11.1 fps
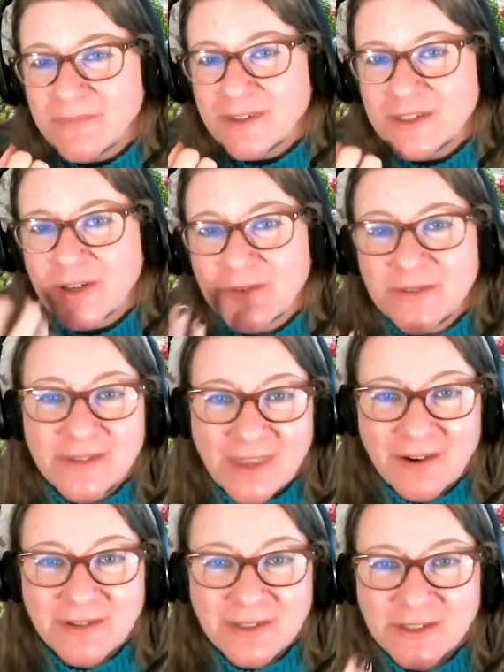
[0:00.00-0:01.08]
so
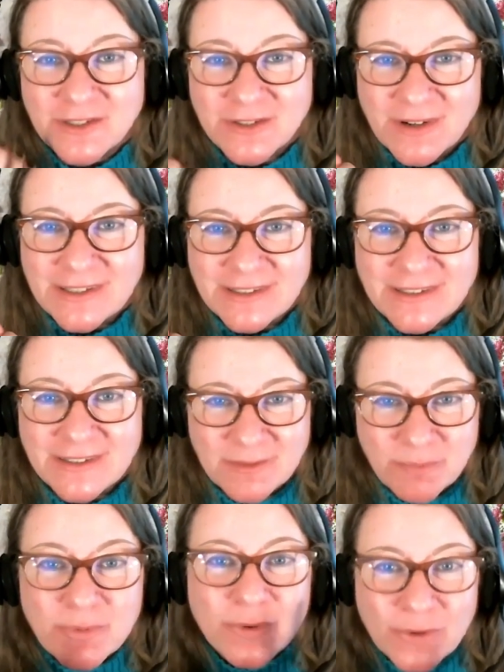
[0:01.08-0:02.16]
that was Therese's
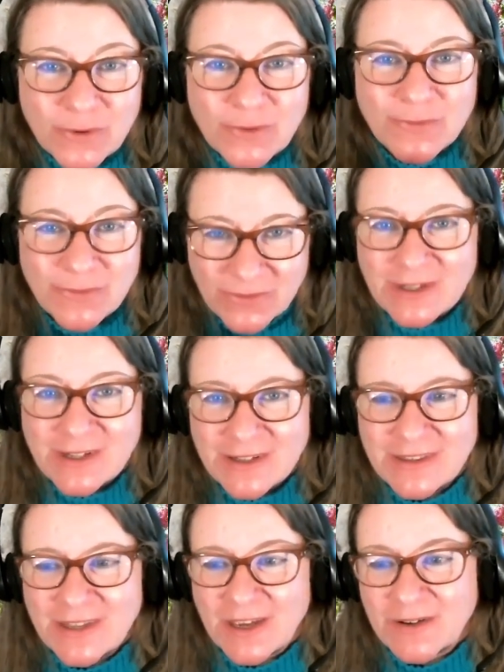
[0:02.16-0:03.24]
proof
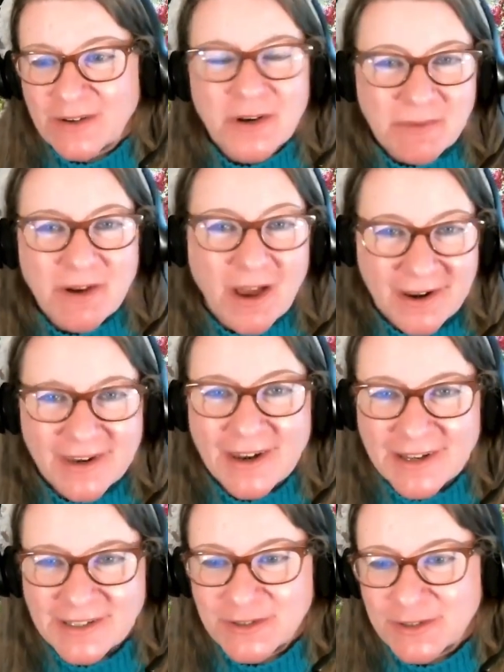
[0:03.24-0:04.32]
that God had
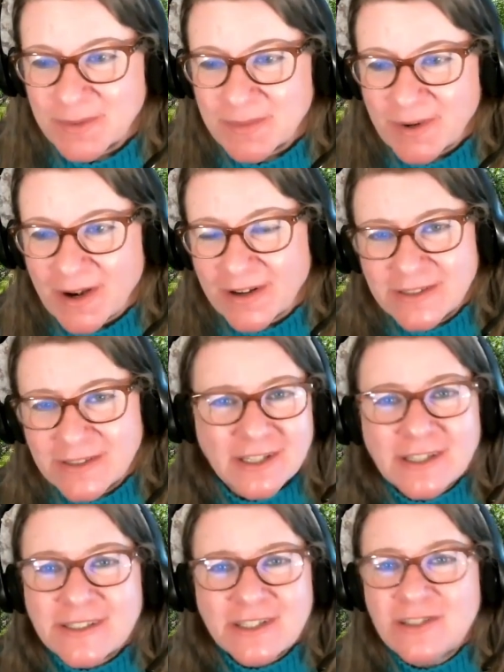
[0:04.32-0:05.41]
answered her prayer. And she
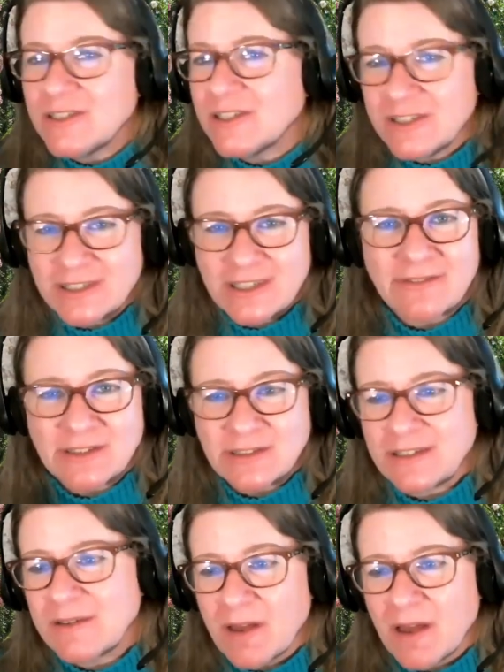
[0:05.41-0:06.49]
continued to just have this
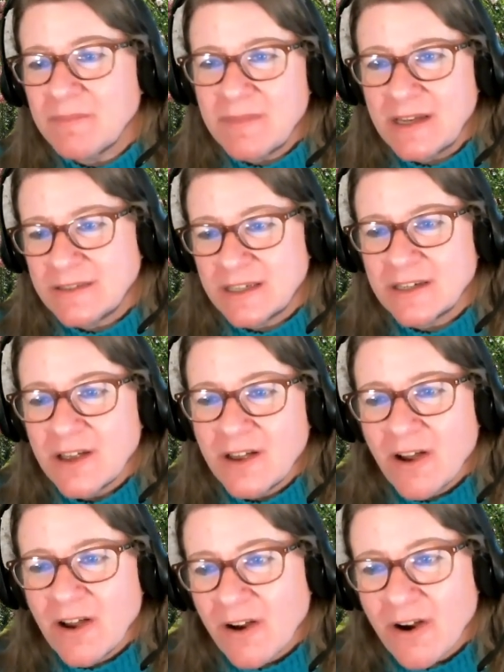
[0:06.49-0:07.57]
amazing
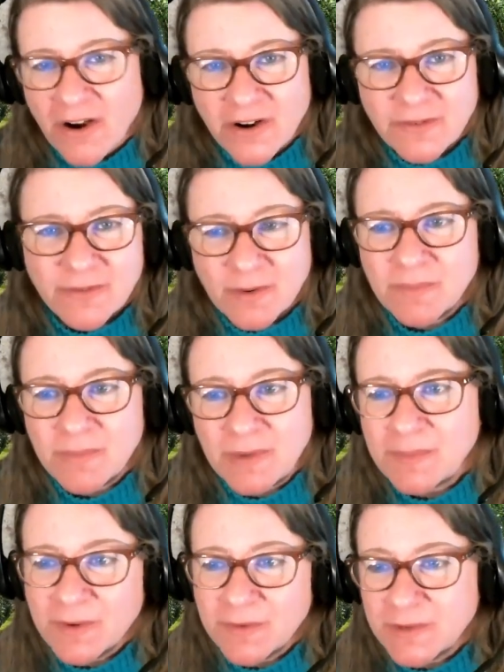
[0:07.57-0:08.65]
heart for
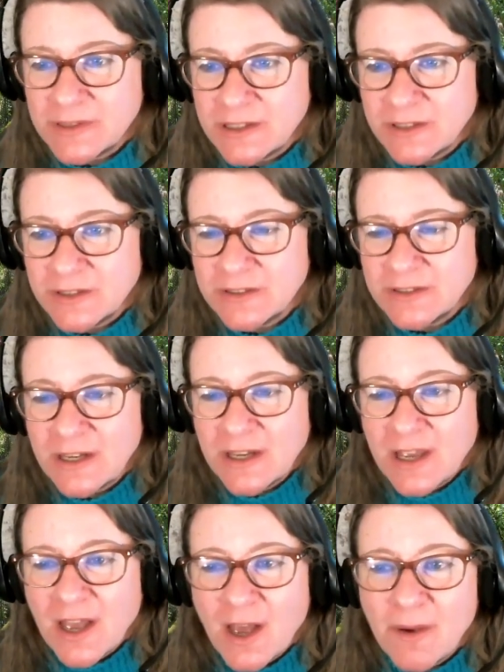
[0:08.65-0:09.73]
people, for sinners.
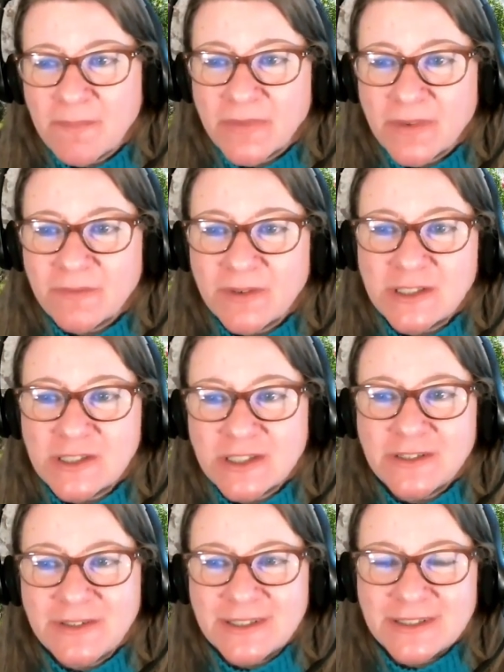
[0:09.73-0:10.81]
When
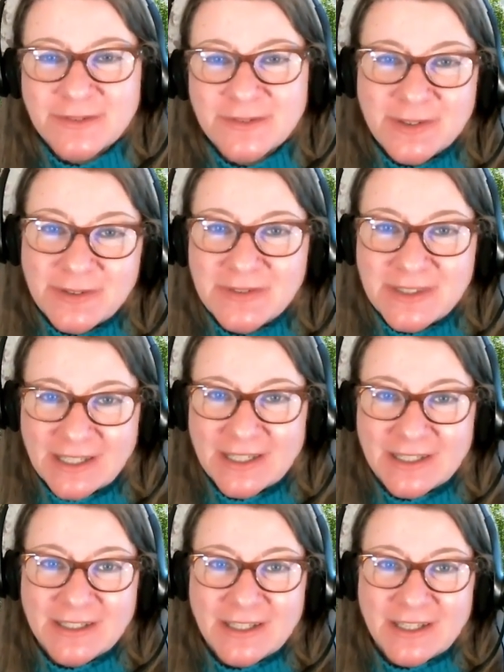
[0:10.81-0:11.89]
she was
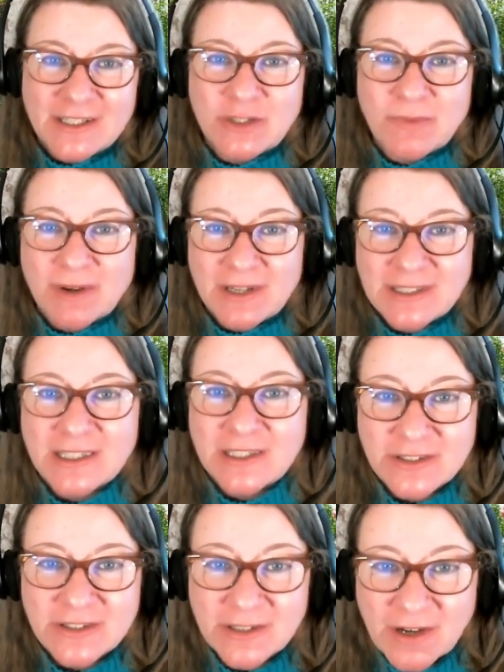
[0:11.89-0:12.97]
15, she wanted to
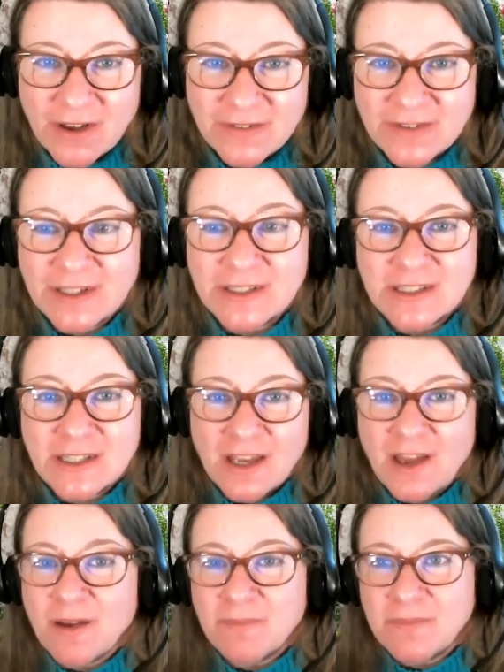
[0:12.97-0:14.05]
enter the convent.
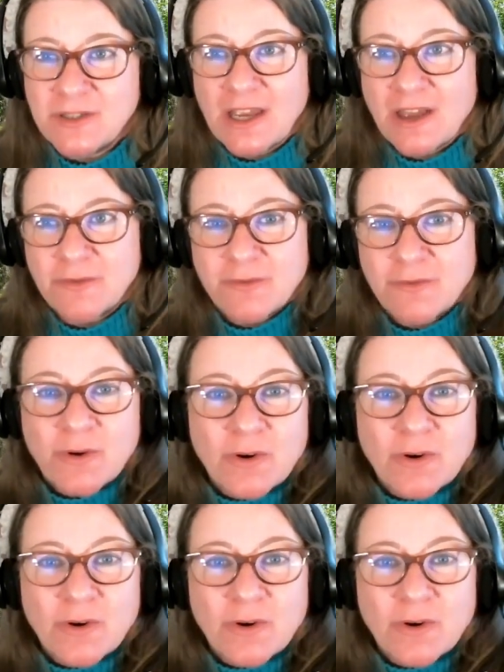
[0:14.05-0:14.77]
She had 4